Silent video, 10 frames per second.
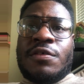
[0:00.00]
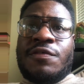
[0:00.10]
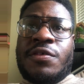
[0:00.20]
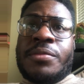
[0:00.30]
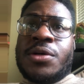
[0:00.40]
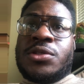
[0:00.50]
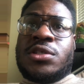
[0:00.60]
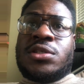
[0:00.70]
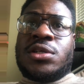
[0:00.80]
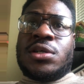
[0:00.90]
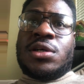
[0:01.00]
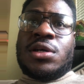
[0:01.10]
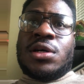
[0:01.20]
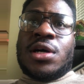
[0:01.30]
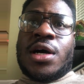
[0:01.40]
for most
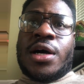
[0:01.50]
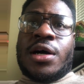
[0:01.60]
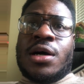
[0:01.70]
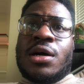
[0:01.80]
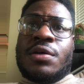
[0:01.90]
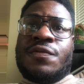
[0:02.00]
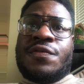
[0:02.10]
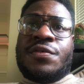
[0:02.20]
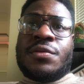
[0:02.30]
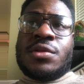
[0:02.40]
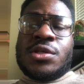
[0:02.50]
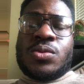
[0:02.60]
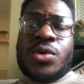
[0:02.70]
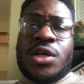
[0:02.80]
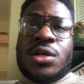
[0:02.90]
of this
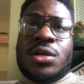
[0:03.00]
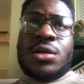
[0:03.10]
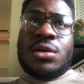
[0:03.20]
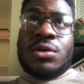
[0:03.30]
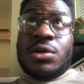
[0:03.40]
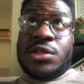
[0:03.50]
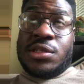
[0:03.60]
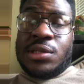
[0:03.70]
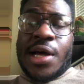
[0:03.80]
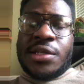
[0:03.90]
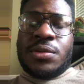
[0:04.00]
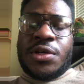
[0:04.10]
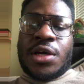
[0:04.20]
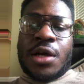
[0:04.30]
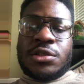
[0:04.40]
week, or since last
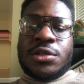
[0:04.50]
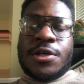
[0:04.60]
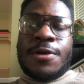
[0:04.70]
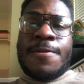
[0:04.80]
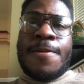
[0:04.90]
week, actually.